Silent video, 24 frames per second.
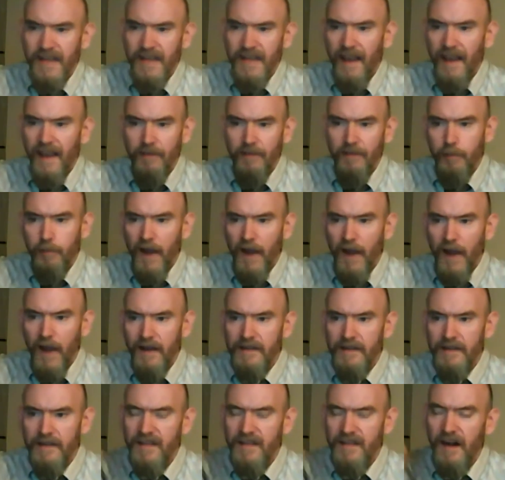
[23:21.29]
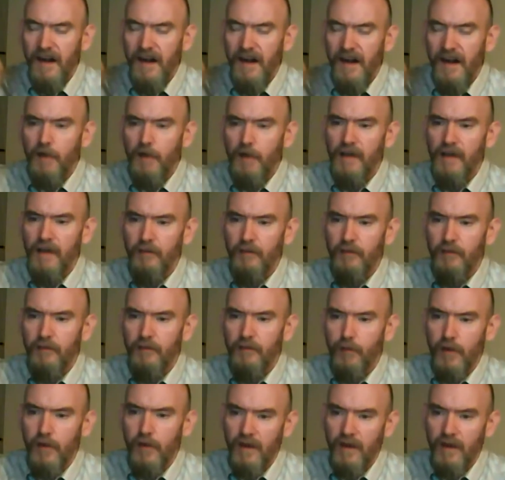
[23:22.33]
have the products that I'm looking for,